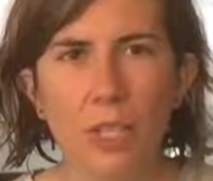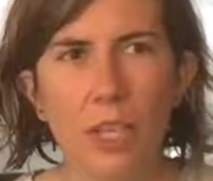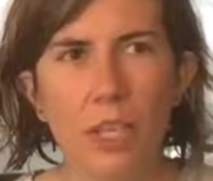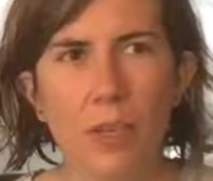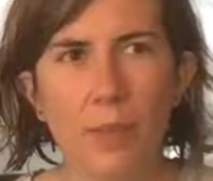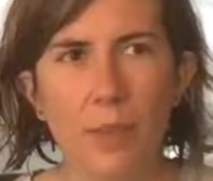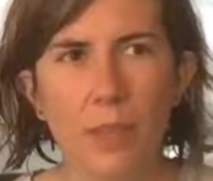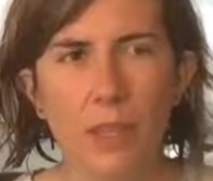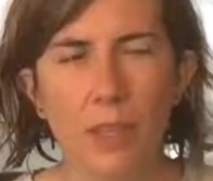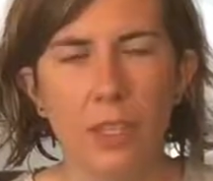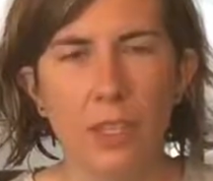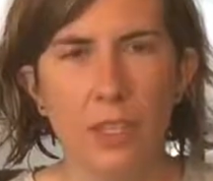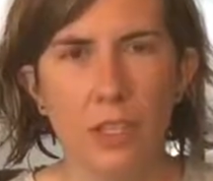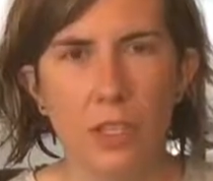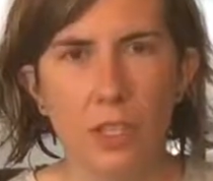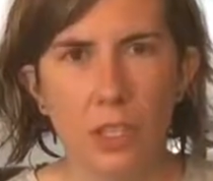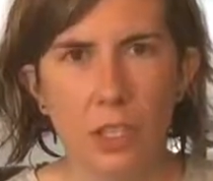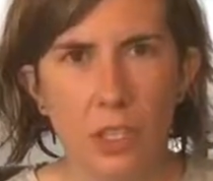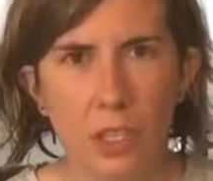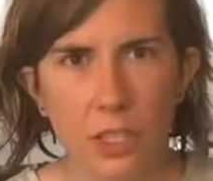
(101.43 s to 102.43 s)
like about these
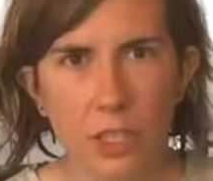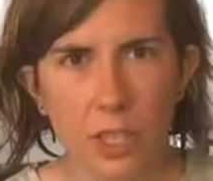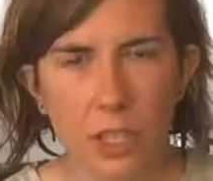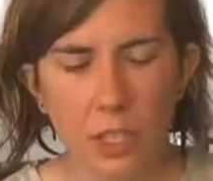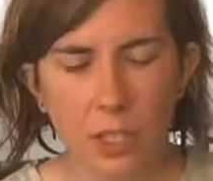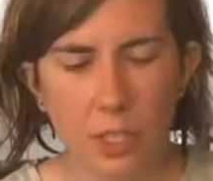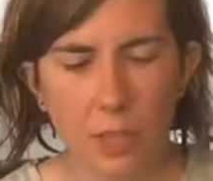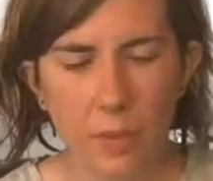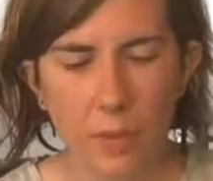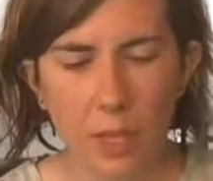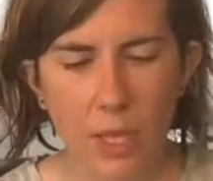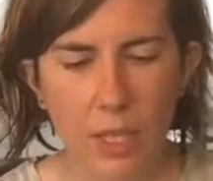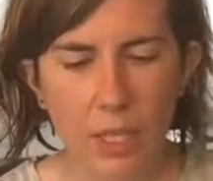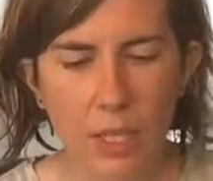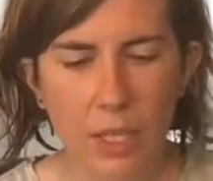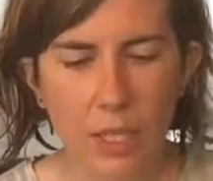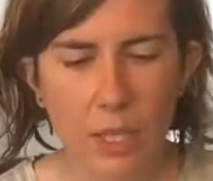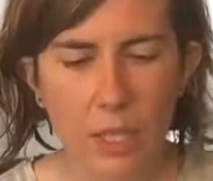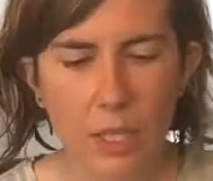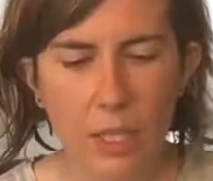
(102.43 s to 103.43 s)
treats that I'm gonna make
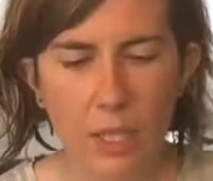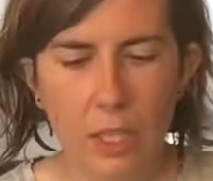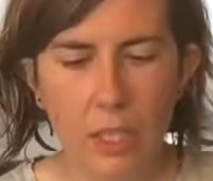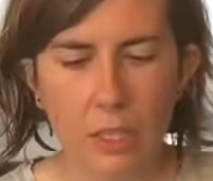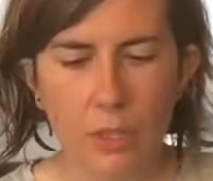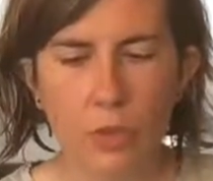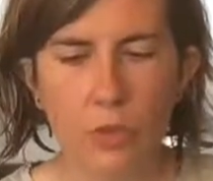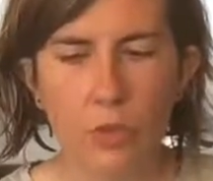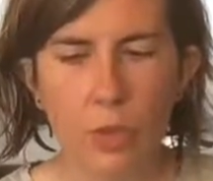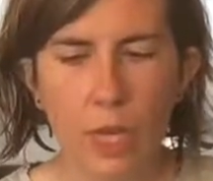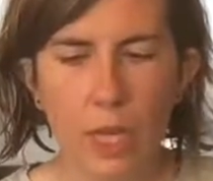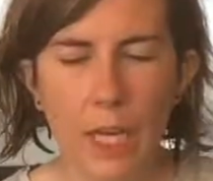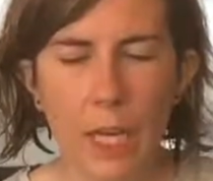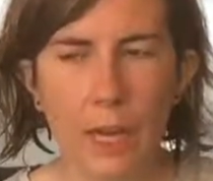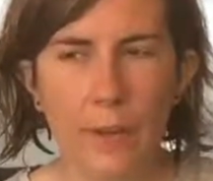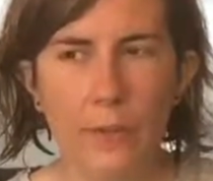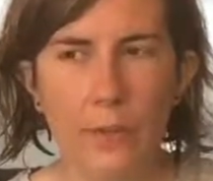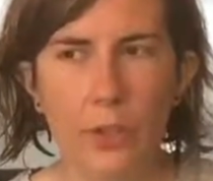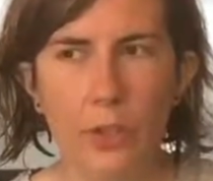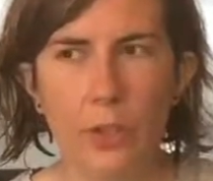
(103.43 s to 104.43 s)
is right
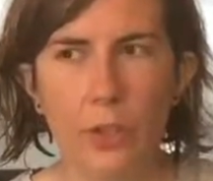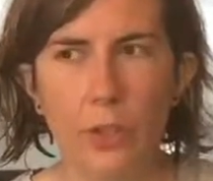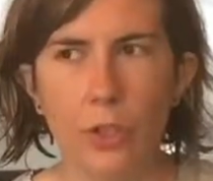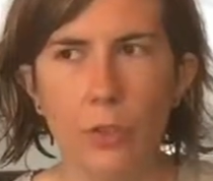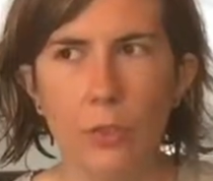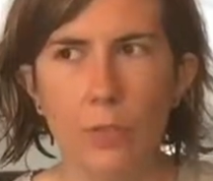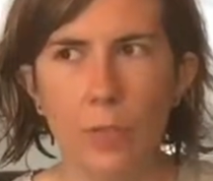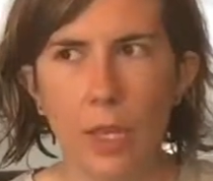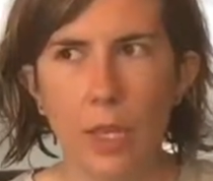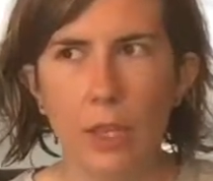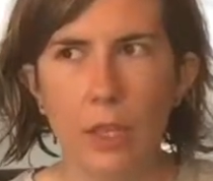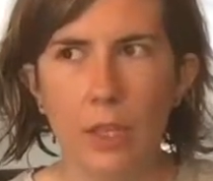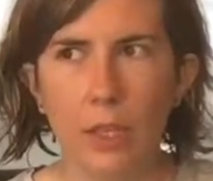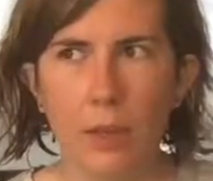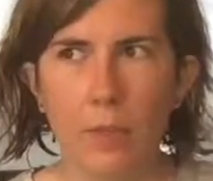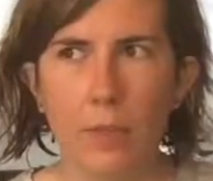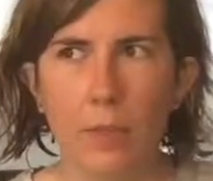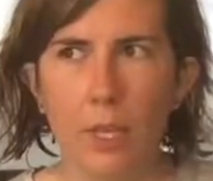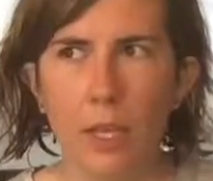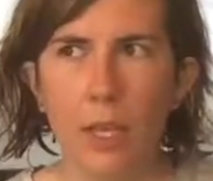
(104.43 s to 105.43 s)
after you make
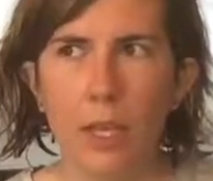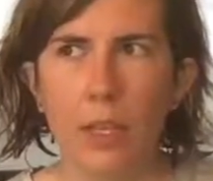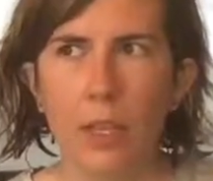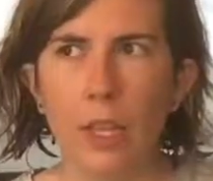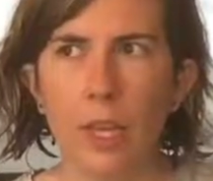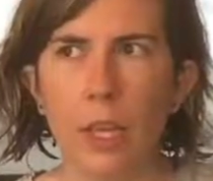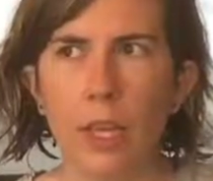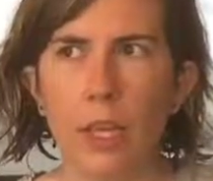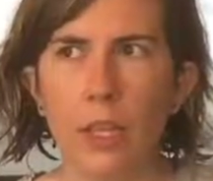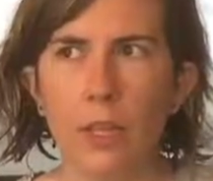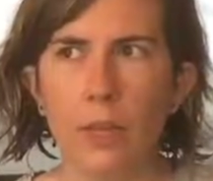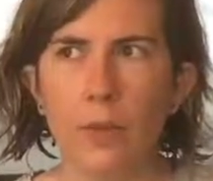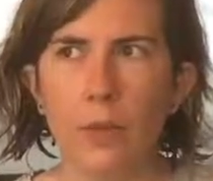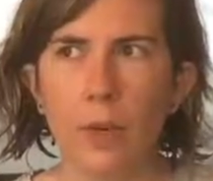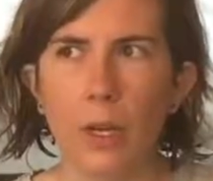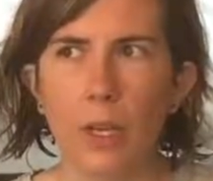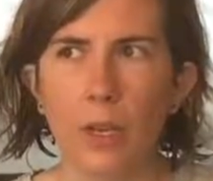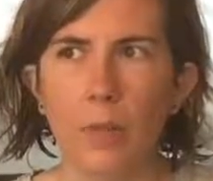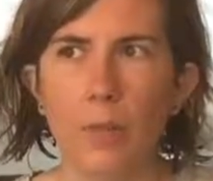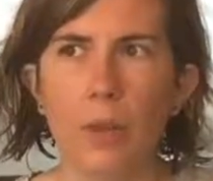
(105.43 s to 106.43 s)
them, they
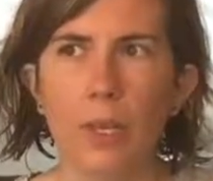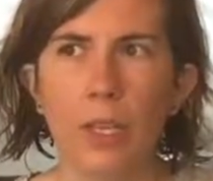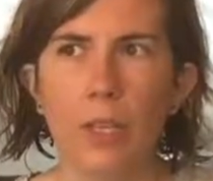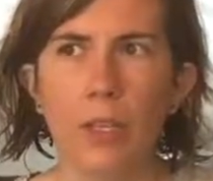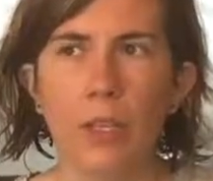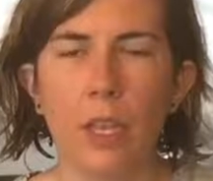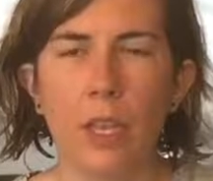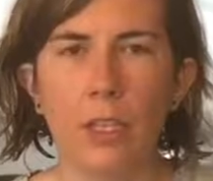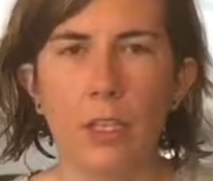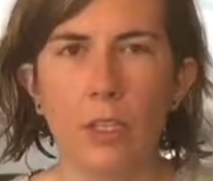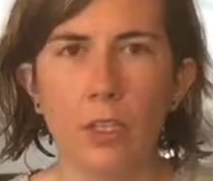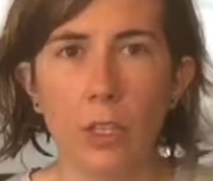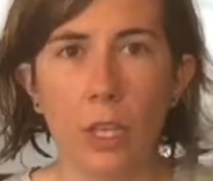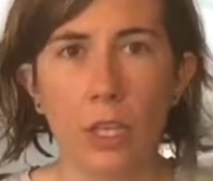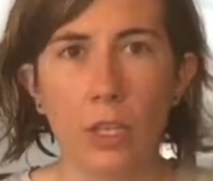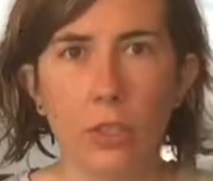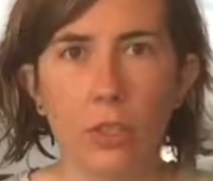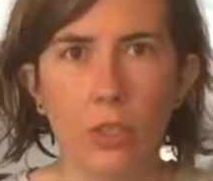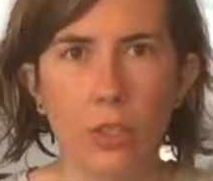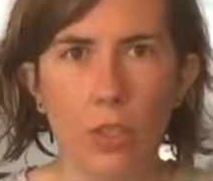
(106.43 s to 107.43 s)
recommend that
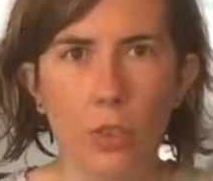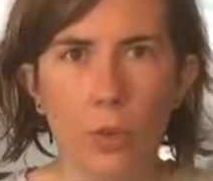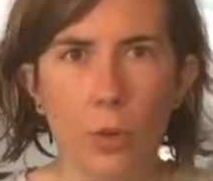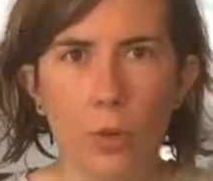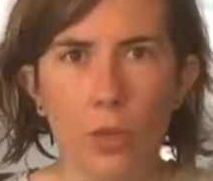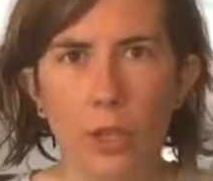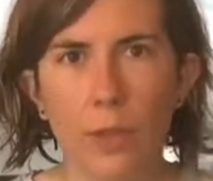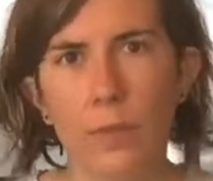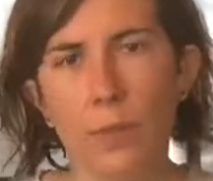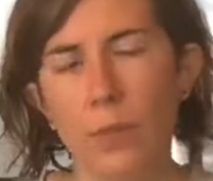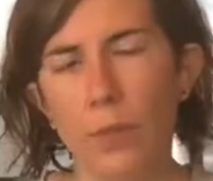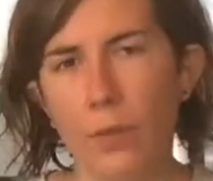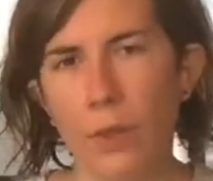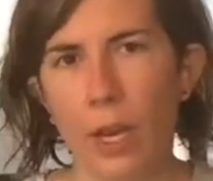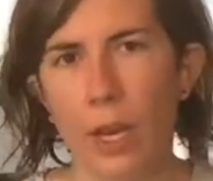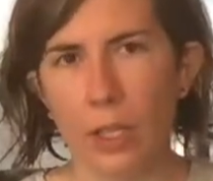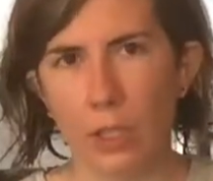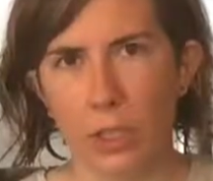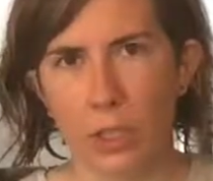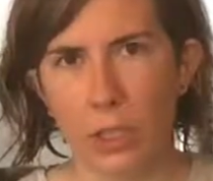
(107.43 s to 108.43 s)
to store them, you
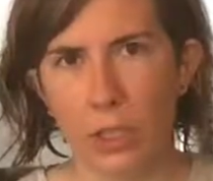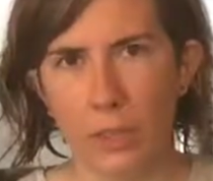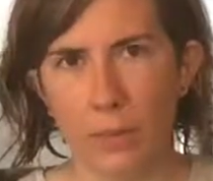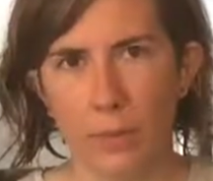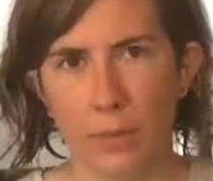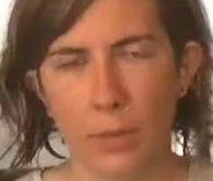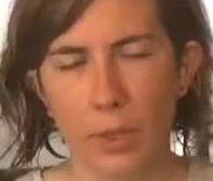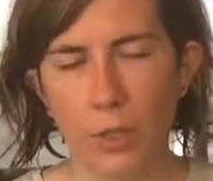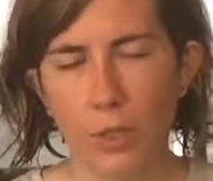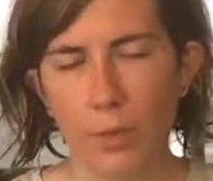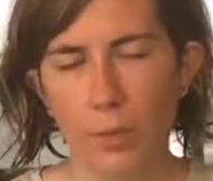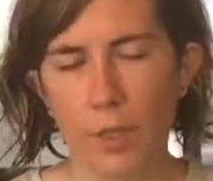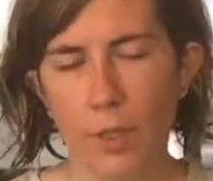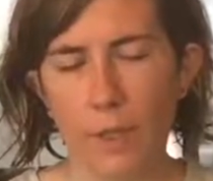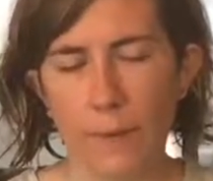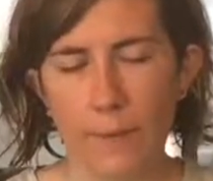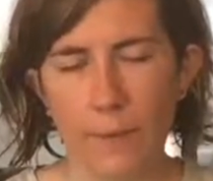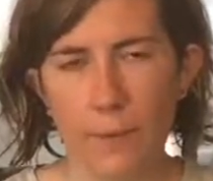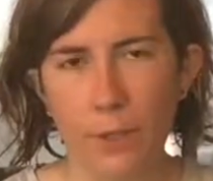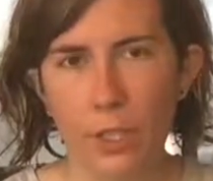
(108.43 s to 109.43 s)
actually put them in
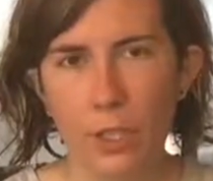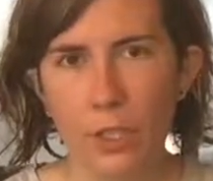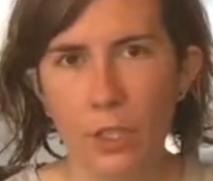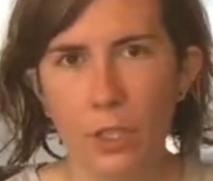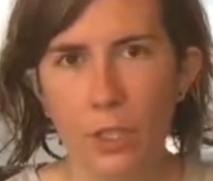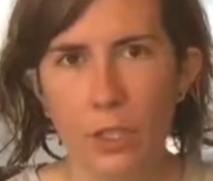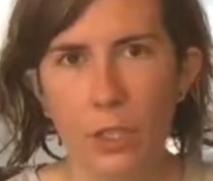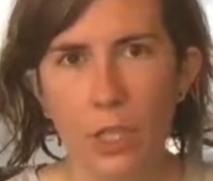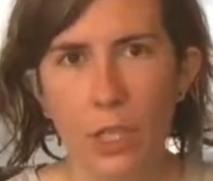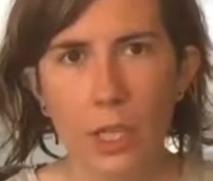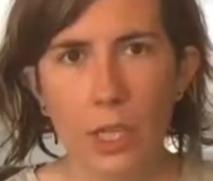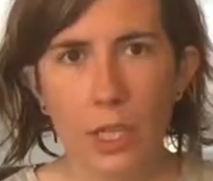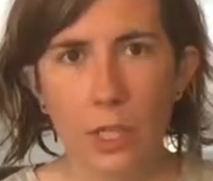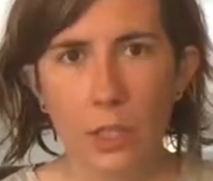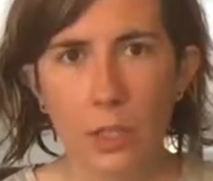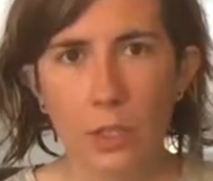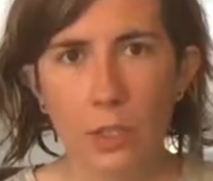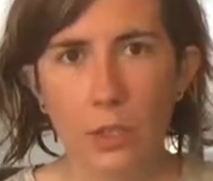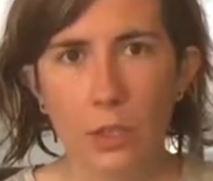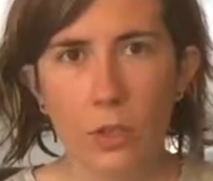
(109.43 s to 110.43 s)
the freezer
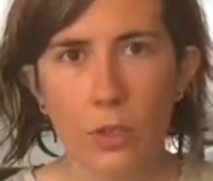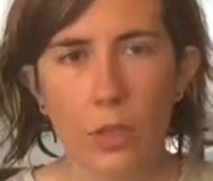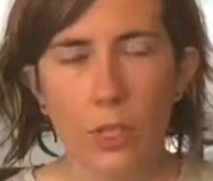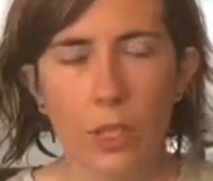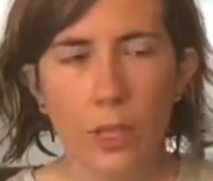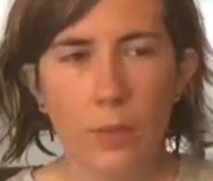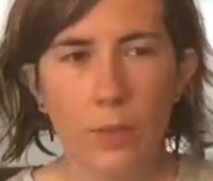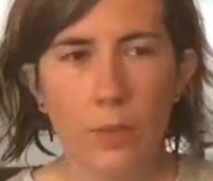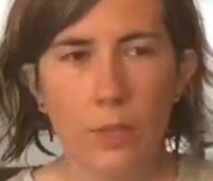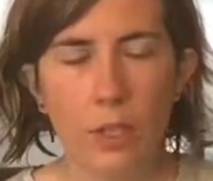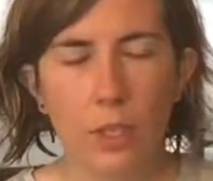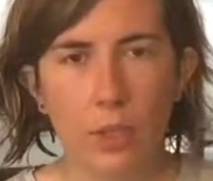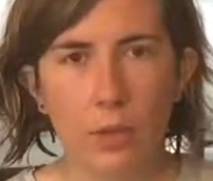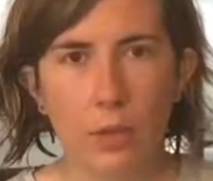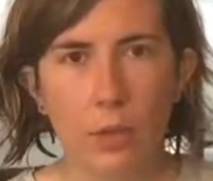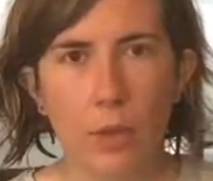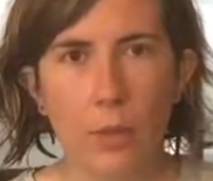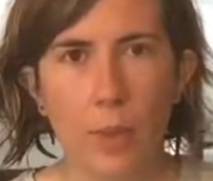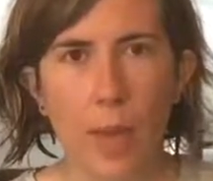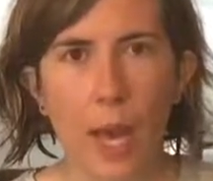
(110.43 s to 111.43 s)
to store them so they don't
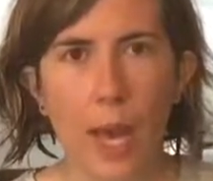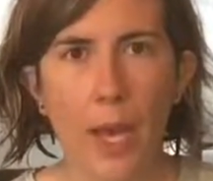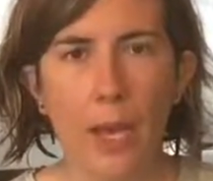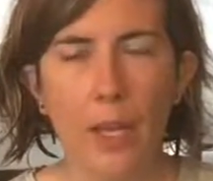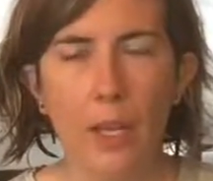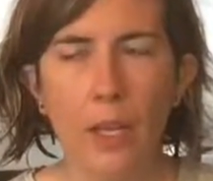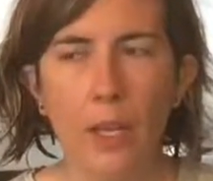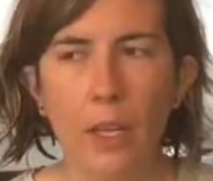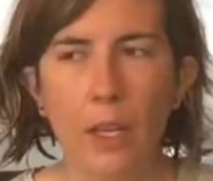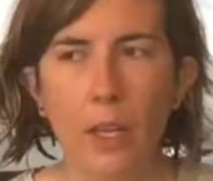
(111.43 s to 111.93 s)
go bad.